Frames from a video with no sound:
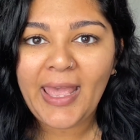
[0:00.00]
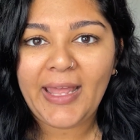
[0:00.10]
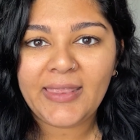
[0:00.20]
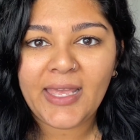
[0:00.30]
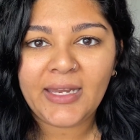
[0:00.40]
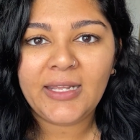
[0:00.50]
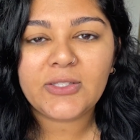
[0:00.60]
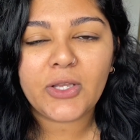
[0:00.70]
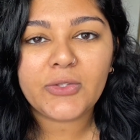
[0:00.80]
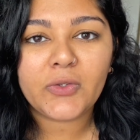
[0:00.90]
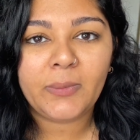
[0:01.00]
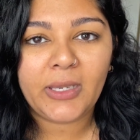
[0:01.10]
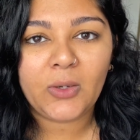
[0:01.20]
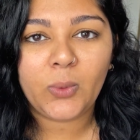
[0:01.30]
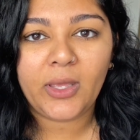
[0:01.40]
And then it's also
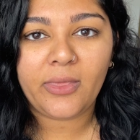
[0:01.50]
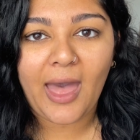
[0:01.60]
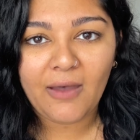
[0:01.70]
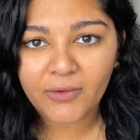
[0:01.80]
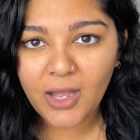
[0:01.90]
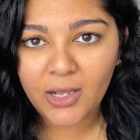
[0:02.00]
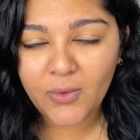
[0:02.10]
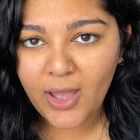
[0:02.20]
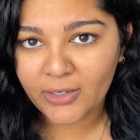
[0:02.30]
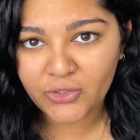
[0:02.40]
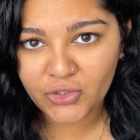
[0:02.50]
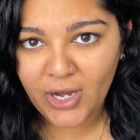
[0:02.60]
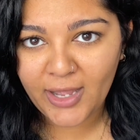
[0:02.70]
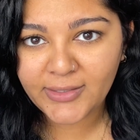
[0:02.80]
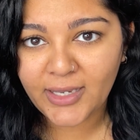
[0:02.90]
made with avocado
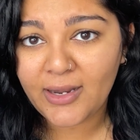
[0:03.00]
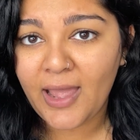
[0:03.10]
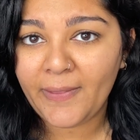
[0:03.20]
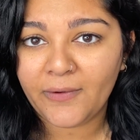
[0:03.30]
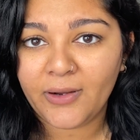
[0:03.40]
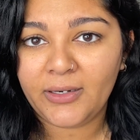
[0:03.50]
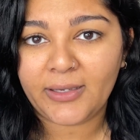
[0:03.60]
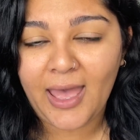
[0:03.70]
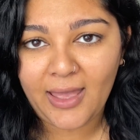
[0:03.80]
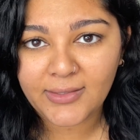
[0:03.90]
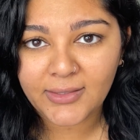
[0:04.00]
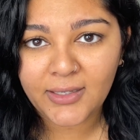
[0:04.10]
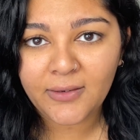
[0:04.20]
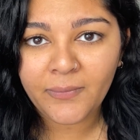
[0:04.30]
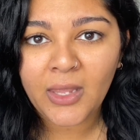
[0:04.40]
extract and hyaluronic
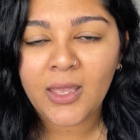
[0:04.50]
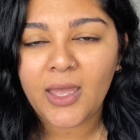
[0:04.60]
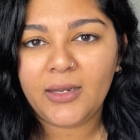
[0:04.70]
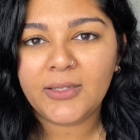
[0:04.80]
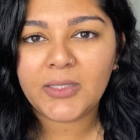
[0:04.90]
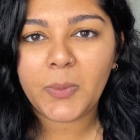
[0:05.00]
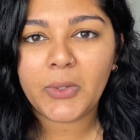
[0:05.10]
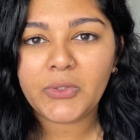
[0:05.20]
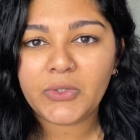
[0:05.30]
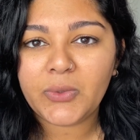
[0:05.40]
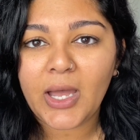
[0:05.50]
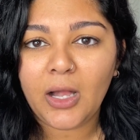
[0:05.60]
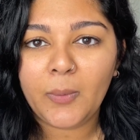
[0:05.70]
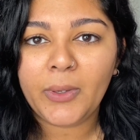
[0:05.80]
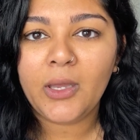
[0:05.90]
acid, and it's supposed to
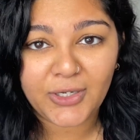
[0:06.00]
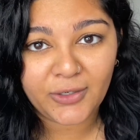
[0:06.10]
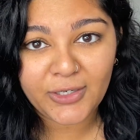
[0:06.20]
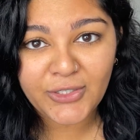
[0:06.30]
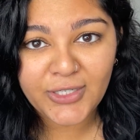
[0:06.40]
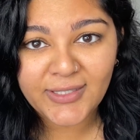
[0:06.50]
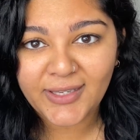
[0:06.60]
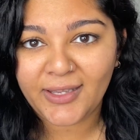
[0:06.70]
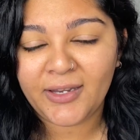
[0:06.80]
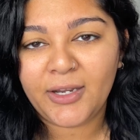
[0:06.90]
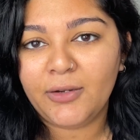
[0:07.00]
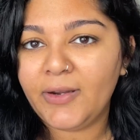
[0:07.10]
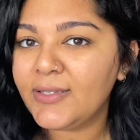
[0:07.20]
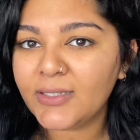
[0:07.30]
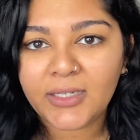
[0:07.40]
help nourish your skin,
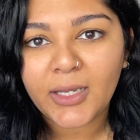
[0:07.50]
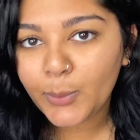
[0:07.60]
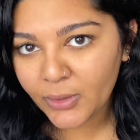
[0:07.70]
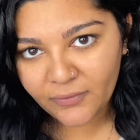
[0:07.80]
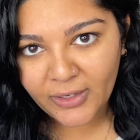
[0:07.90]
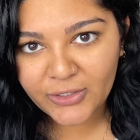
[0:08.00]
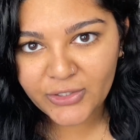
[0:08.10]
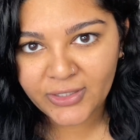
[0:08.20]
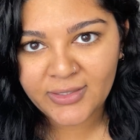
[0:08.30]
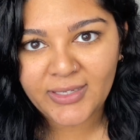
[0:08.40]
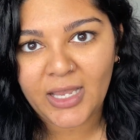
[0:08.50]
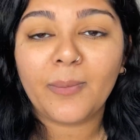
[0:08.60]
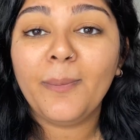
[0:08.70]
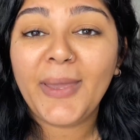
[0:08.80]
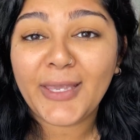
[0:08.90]
erase any imperfections,
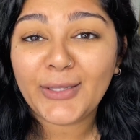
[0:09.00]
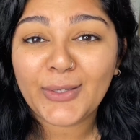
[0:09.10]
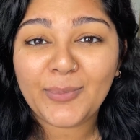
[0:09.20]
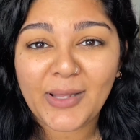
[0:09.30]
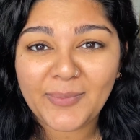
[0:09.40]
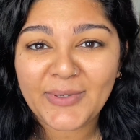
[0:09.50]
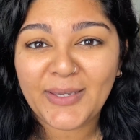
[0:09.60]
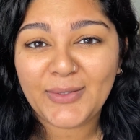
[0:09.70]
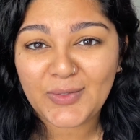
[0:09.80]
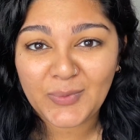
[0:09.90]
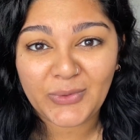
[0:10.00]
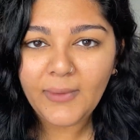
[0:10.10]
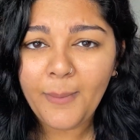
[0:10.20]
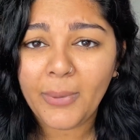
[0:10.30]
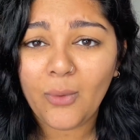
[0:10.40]
and make it look plumpy and smooth.
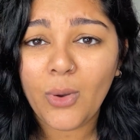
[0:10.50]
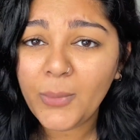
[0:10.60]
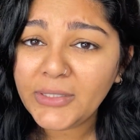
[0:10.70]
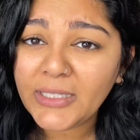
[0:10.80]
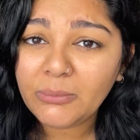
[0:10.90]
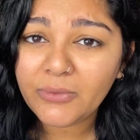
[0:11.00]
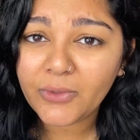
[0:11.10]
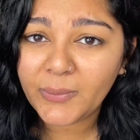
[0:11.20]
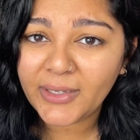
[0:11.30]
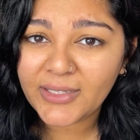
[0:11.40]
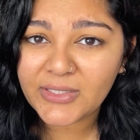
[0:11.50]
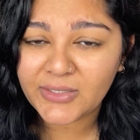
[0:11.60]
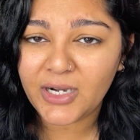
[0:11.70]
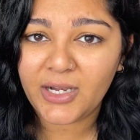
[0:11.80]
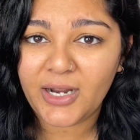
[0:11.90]
But one more thing before we get
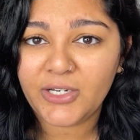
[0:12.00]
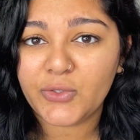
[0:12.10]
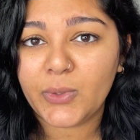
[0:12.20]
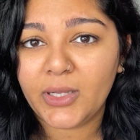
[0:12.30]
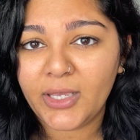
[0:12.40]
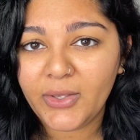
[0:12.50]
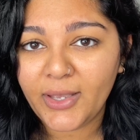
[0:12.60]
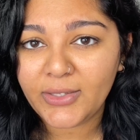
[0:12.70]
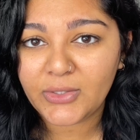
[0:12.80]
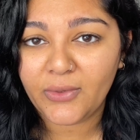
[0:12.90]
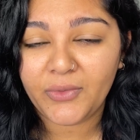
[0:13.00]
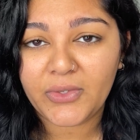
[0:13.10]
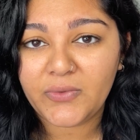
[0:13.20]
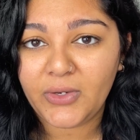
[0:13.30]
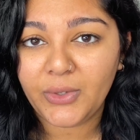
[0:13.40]
started, I just want to let you guys know that
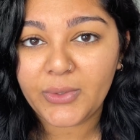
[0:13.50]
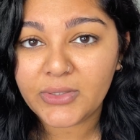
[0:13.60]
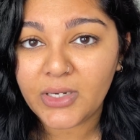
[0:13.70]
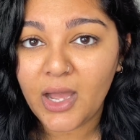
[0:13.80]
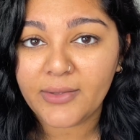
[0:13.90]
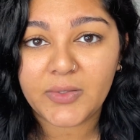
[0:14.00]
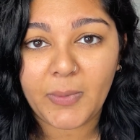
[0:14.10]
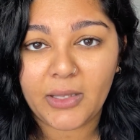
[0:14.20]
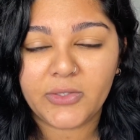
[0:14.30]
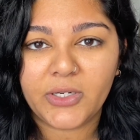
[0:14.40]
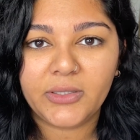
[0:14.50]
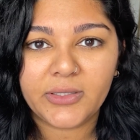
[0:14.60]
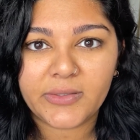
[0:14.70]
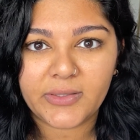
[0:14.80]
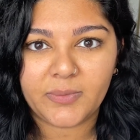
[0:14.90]
this video is not sponsored.
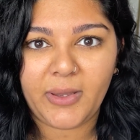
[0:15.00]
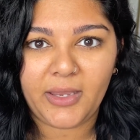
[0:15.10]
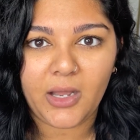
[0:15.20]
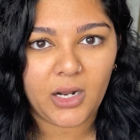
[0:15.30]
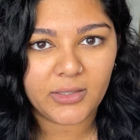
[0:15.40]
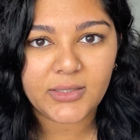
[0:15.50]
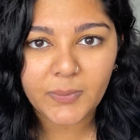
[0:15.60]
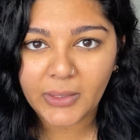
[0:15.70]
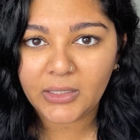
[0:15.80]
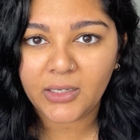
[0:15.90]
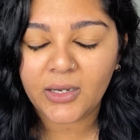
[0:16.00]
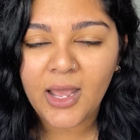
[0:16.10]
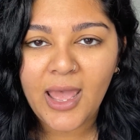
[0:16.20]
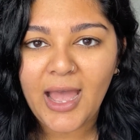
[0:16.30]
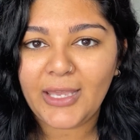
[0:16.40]
This is my honest opinion.
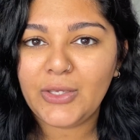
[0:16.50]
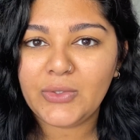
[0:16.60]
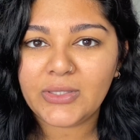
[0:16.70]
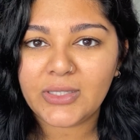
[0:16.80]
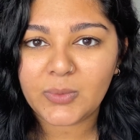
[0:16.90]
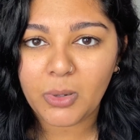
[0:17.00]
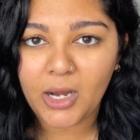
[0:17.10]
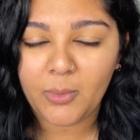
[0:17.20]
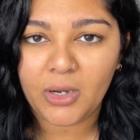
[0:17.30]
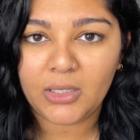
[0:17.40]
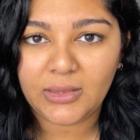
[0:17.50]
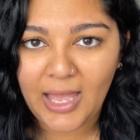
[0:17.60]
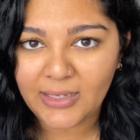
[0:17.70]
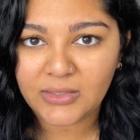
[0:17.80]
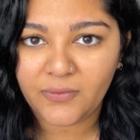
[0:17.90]
I used this primer
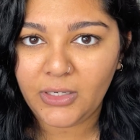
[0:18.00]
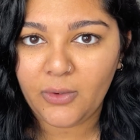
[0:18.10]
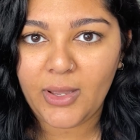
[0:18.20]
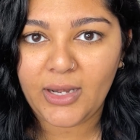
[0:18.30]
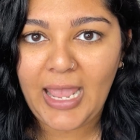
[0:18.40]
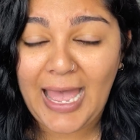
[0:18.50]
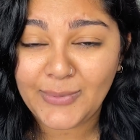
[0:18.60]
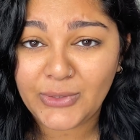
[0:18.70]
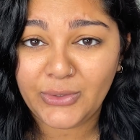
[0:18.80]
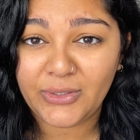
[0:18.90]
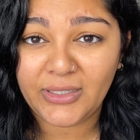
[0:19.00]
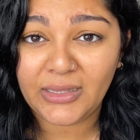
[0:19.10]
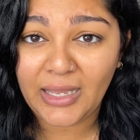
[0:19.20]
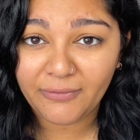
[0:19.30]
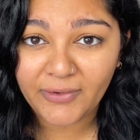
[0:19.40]
last video and I absolutely
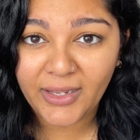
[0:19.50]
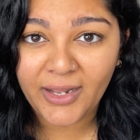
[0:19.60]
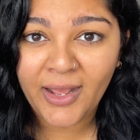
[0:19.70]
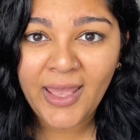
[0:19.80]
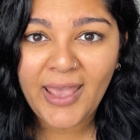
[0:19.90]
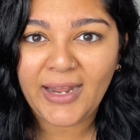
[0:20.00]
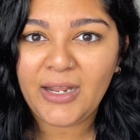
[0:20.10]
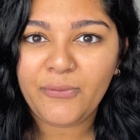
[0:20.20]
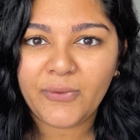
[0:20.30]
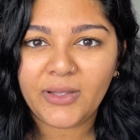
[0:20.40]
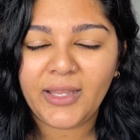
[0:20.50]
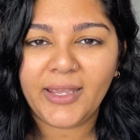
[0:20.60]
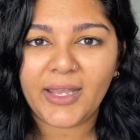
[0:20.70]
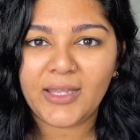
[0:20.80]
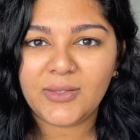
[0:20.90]
loved it, and I feel
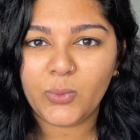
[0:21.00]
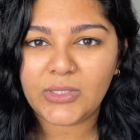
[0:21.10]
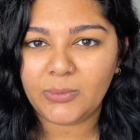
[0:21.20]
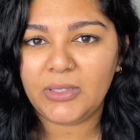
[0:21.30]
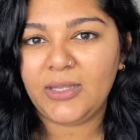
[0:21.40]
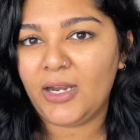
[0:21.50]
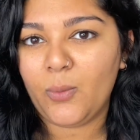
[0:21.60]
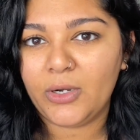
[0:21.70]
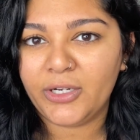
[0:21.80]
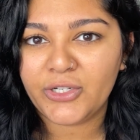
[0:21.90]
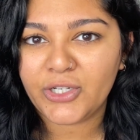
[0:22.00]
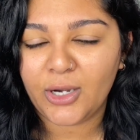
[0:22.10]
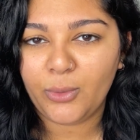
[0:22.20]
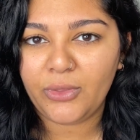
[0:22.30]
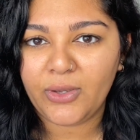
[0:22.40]
like it was something that I wanted to
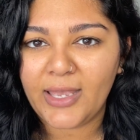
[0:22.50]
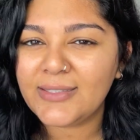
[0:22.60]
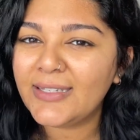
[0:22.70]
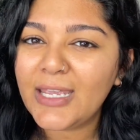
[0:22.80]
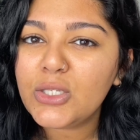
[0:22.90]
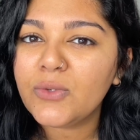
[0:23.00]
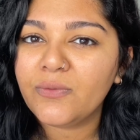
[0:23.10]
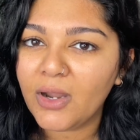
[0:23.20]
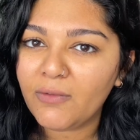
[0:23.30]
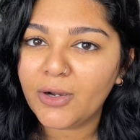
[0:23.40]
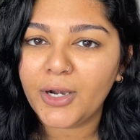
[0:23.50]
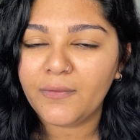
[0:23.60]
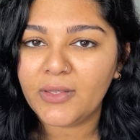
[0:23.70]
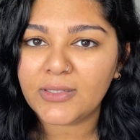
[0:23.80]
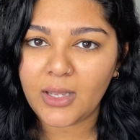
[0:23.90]
share with you guys in case you've never heard of
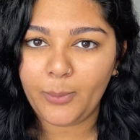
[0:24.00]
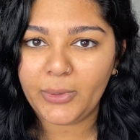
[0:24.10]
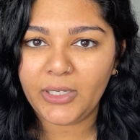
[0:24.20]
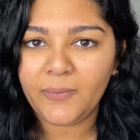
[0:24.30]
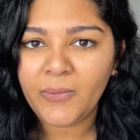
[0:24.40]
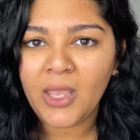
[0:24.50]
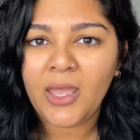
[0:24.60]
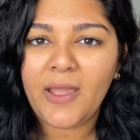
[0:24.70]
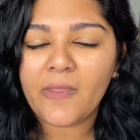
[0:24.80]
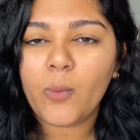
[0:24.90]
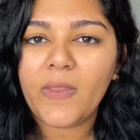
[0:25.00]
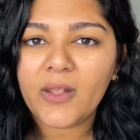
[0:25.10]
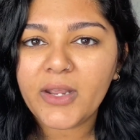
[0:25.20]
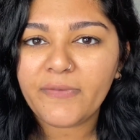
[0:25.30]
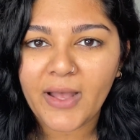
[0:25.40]
this company. And the way that
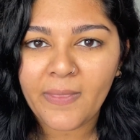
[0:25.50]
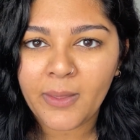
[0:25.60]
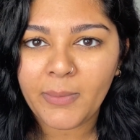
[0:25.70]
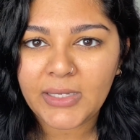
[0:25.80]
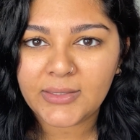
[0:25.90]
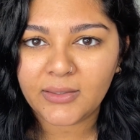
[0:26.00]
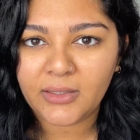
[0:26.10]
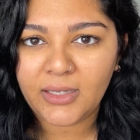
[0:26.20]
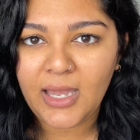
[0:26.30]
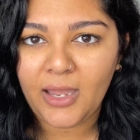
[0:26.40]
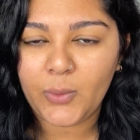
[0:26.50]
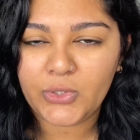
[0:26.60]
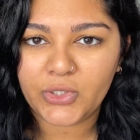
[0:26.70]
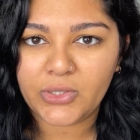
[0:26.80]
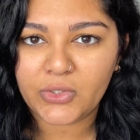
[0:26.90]
I found them, basically I was
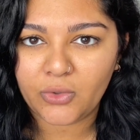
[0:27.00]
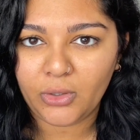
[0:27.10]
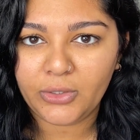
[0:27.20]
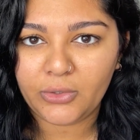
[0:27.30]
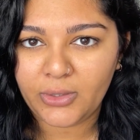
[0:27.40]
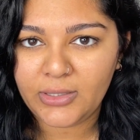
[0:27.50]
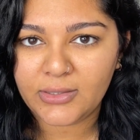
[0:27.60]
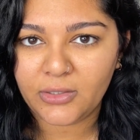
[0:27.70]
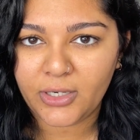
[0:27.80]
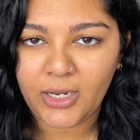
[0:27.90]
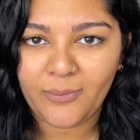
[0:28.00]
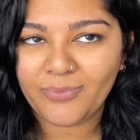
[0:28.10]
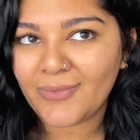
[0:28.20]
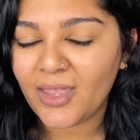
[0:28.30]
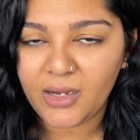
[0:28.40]
just scrolling through Instagram
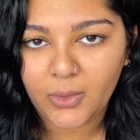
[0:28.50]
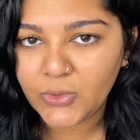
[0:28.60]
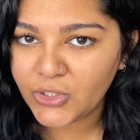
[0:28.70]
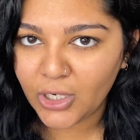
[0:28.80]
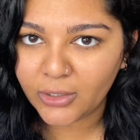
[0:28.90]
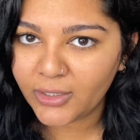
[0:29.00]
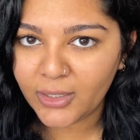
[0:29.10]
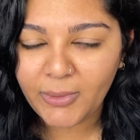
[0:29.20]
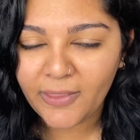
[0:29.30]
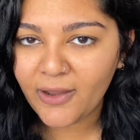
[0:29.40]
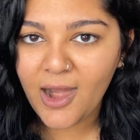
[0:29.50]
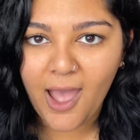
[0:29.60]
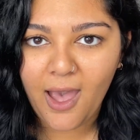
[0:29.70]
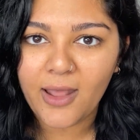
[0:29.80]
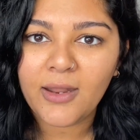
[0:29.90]
and I was targeted by their
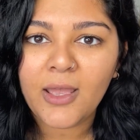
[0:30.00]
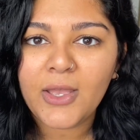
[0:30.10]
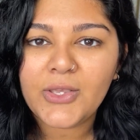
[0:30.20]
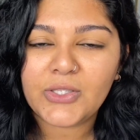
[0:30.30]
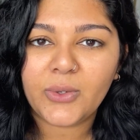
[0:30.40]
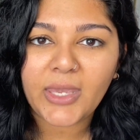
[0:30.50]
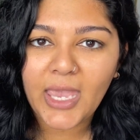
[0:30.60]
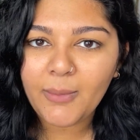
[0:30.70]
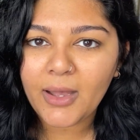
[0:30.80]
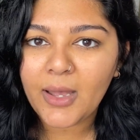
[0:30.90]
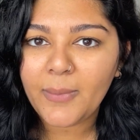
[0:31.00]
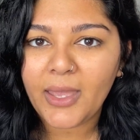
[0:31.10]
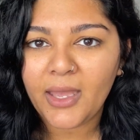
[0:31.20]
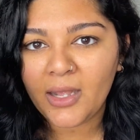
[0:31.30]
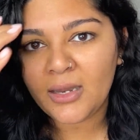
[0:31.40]
ad, so it came up
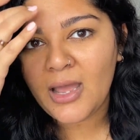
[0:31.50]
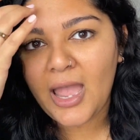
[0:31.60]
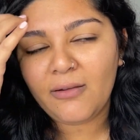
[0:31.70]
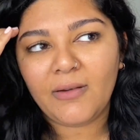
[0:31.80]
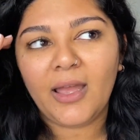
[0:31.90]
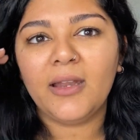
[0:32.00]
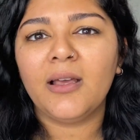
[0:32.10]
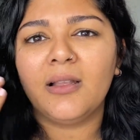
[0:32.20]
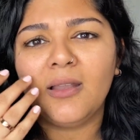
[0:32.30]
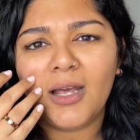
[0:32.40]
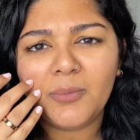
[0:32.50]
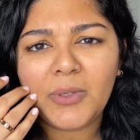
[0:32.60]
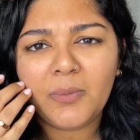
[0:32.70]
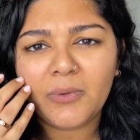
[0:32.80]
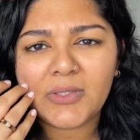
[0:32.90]
and I read a lot of
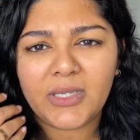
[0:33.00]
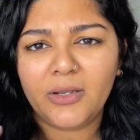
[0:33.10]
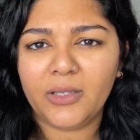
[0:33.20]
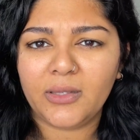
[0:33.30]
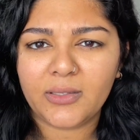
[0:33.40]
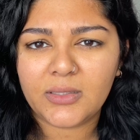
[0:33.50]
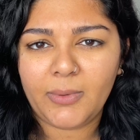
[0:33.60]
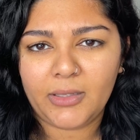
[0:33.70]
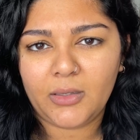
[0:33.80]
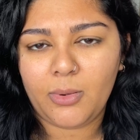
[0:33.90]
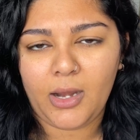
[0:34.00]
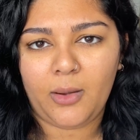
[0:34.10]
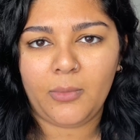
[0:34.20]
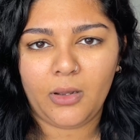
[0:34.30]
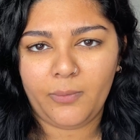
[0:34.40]
people saying good things about the
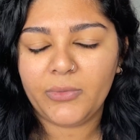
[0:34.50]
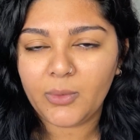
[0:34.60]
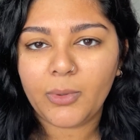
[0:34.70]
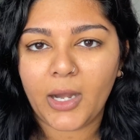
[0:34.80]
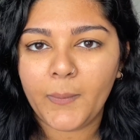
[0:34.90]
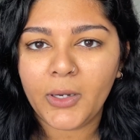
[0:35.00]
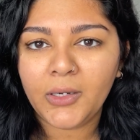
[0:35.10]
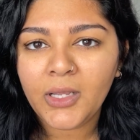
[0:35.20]
primer,